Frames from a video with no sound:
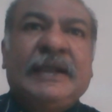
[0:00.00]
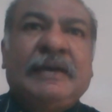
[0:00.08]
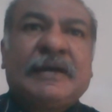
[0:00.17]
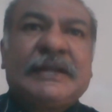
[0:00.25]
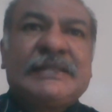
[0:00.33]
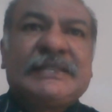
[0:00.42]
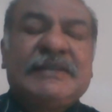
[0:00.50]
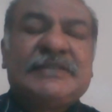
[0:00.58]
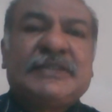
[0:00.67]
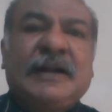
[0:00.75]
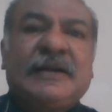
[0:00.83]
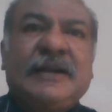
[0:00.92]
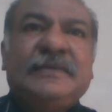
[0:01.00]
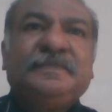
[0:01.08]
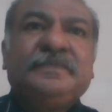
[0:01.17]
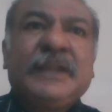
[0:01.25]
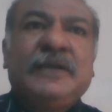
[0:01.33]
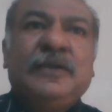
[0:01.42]
doctors have started
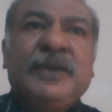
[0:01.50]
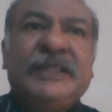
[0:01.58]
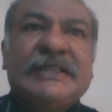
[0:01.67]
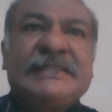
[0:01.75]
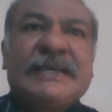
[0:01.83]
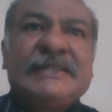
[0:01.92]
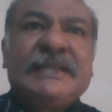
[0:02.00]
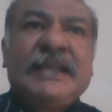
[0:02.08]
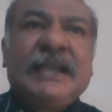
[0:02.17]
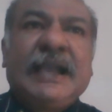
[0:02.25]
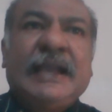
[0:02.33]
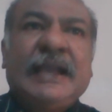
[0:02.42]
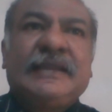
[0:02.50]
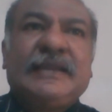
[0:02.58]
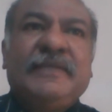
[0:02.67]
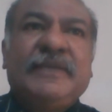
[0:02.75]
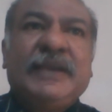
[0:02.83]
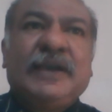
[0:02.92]
doing the surgery and
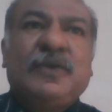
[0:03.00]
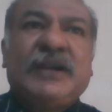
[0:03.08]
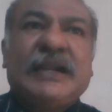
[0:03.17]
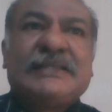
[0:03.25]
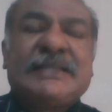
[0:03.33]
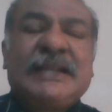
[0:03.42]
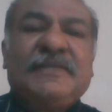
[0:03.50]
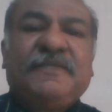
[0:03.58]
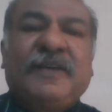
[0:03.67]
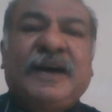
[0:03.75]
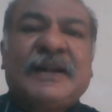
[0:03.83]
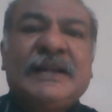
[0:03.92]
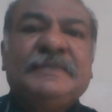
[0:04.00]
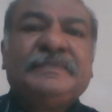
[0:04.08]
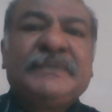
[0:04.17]
giving a good result for